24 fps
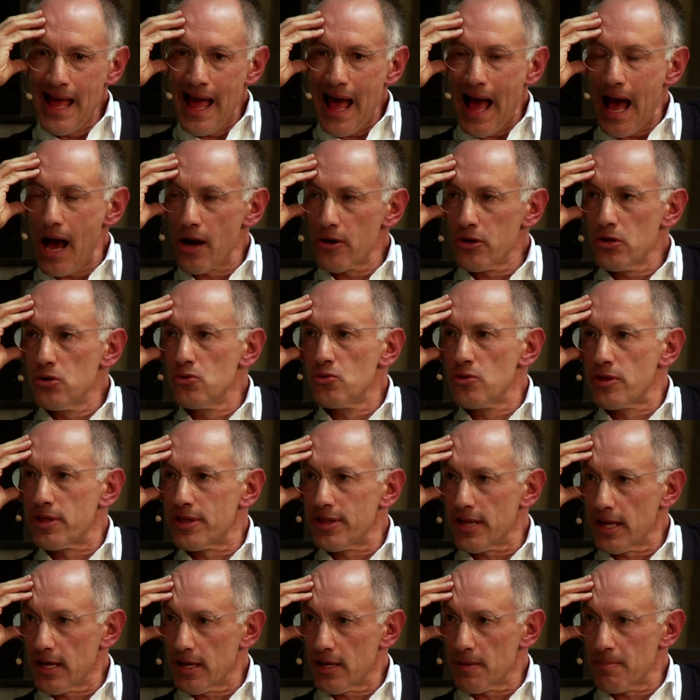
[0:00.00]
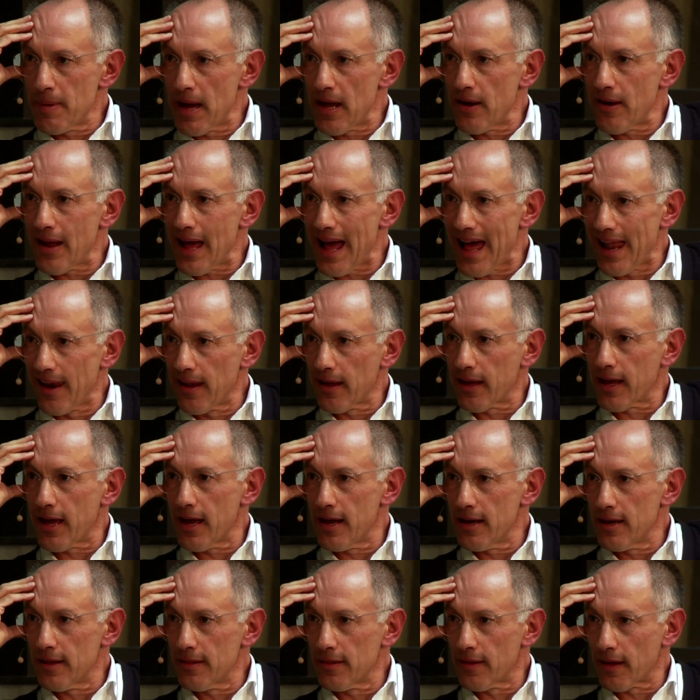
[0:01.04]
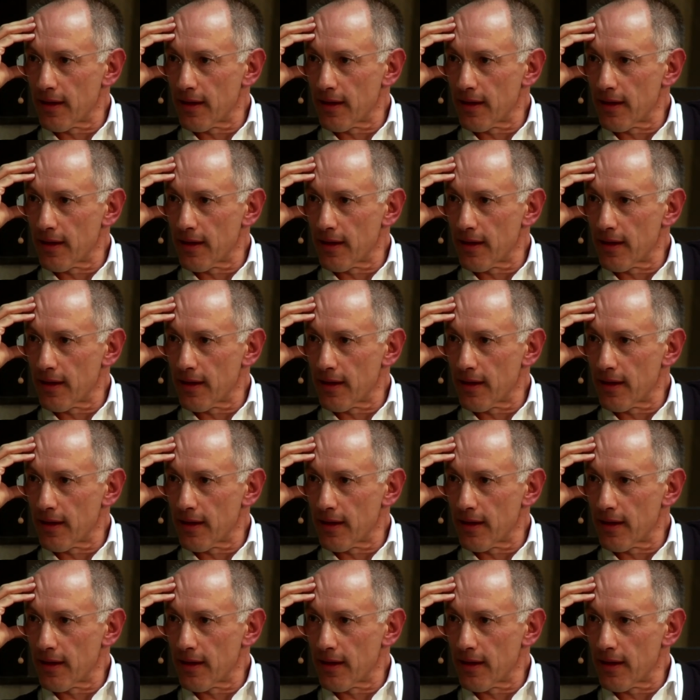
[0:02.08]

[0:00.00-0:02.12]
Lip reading: how you think about allocating